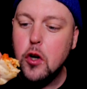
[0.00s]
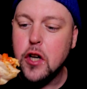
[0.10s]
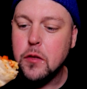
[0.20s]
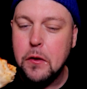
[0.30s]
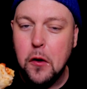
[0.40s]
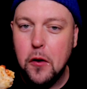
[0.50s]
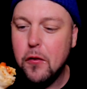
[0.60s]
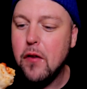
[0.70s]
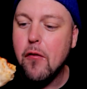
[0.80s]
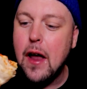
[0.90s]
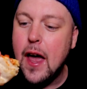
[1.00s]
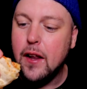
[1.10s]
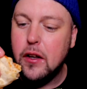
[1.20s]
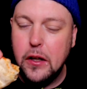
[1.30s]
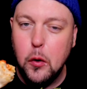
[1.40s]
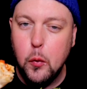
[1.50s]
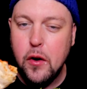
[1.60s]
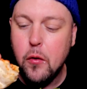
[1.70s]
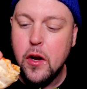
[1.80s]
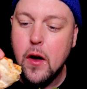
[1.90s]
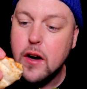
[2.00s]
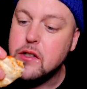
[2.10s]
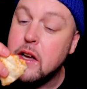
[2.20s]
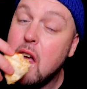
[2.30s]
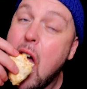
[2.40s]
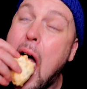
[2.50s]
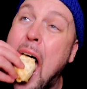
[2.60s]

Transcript: judgment though. If you've never had it, like, you wouldn't really know how to say it.